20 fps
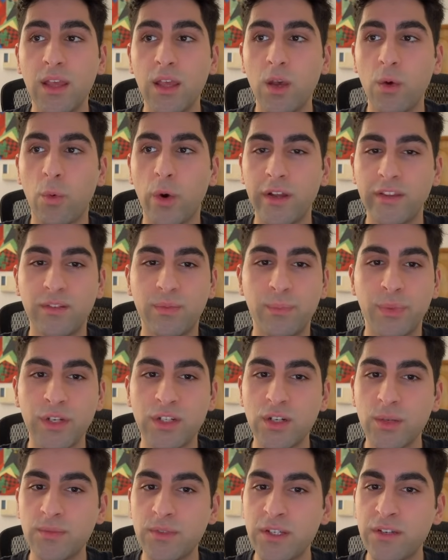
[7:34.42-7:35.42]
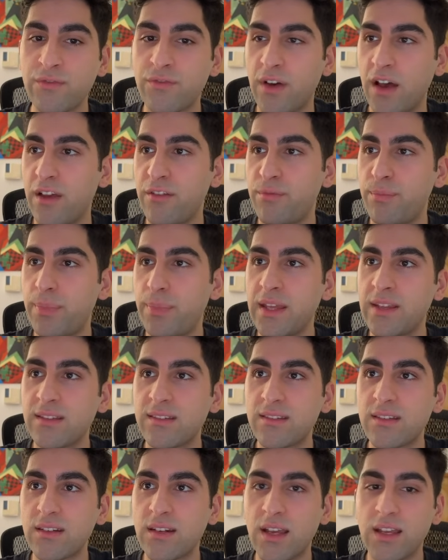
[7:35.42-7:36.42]
White's bishop g5
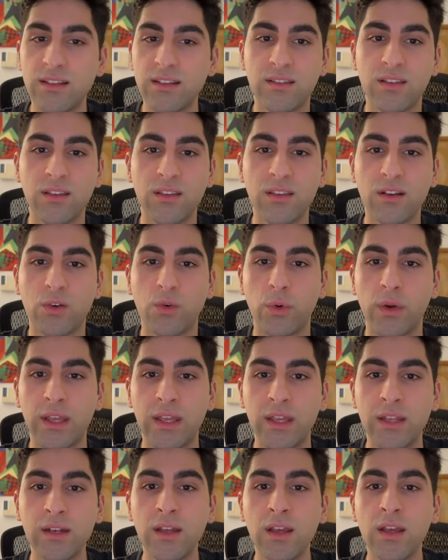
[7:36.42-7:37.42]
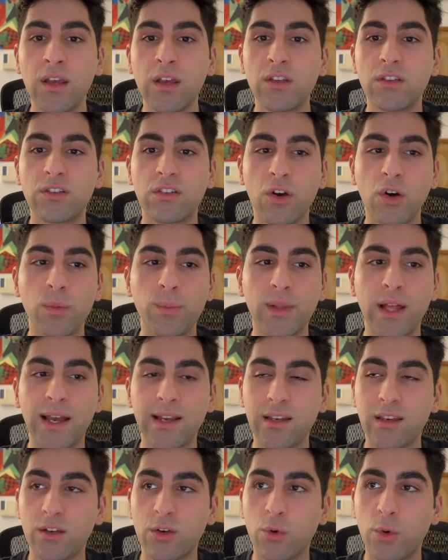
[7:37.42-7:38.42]
pins the knight to the queen, so
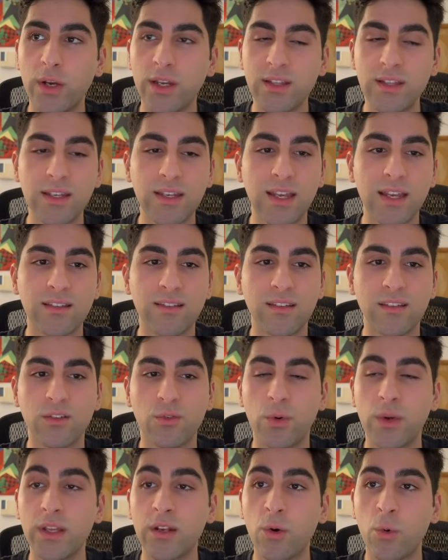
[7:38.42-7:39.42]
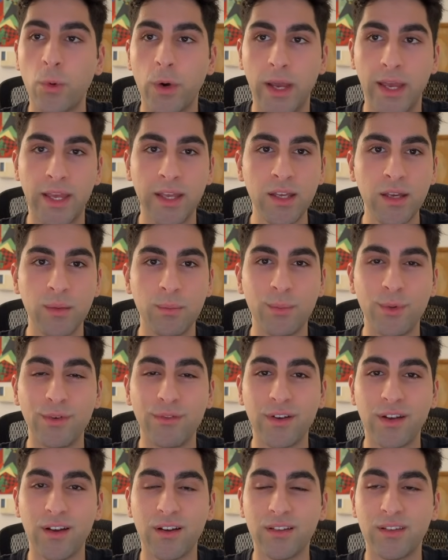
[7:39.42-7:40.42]
black quickly gets his queen away,
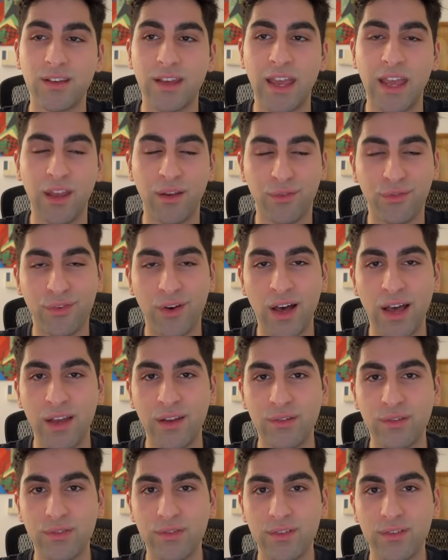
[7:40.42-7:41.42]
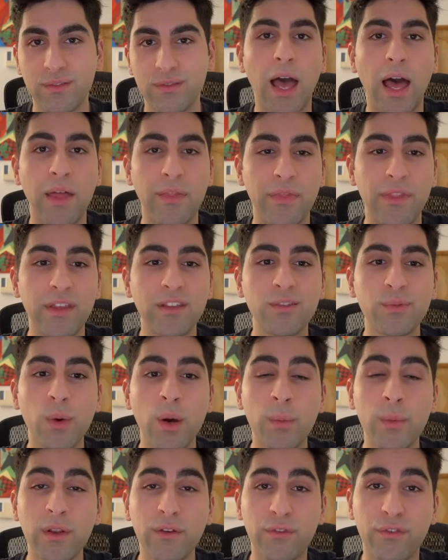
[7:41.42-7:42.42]
moving her to a5. At this
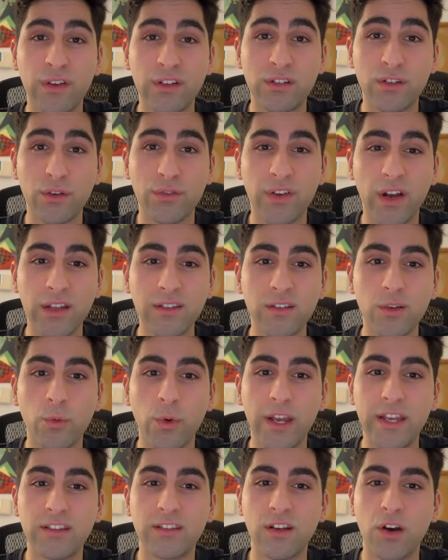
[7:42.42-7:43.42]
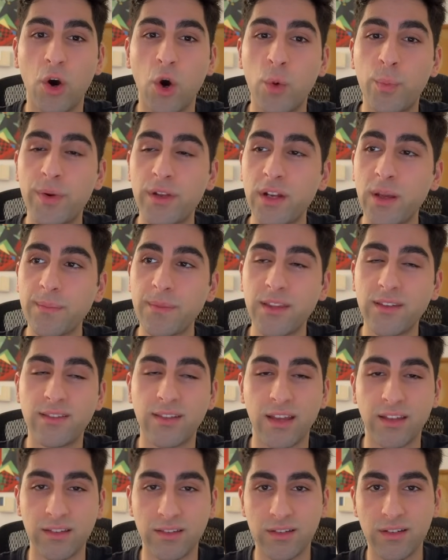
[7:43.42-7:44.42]
moment, Fischer finds a way to open up the
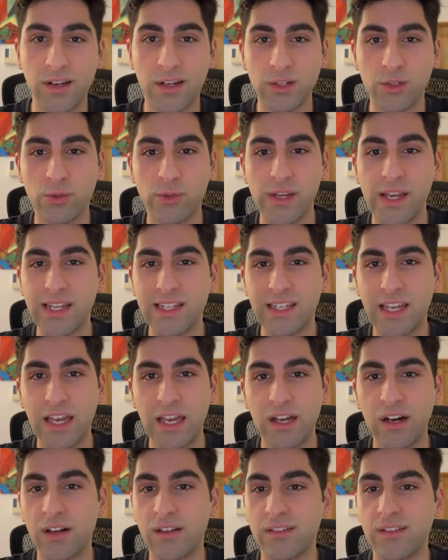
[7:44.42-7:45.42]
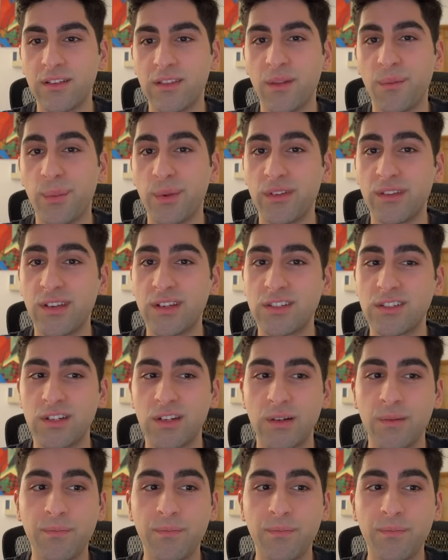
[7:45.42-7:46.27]
center and create chaos in the position.